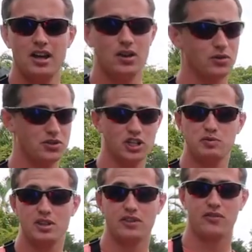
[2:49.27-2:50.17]
it'll
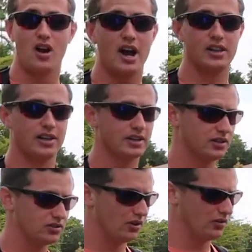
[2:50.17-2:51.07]
just be the fry. Like,
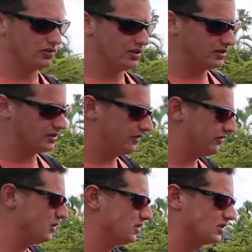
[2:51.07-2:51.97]
so it's
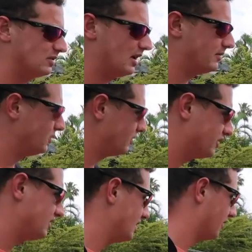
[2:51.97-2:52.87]
confusing sometimes. You'll
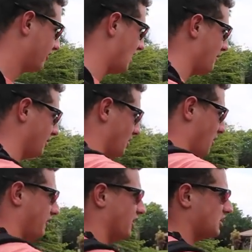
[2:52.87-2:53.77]
just see the fry, but
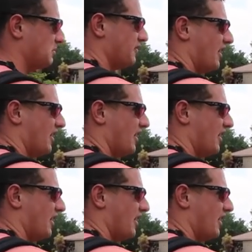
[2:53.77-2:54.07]
no fish to be